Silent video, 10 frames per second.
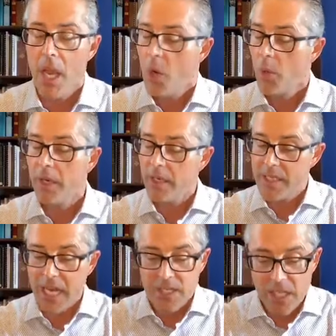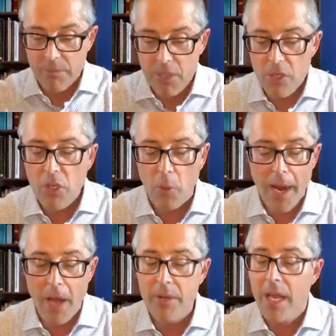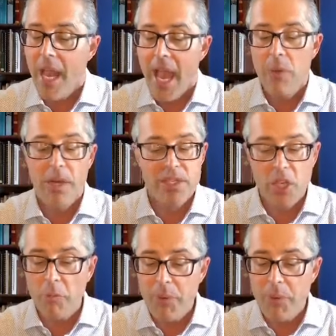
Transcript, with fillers: We're going to take some new ground. And what's so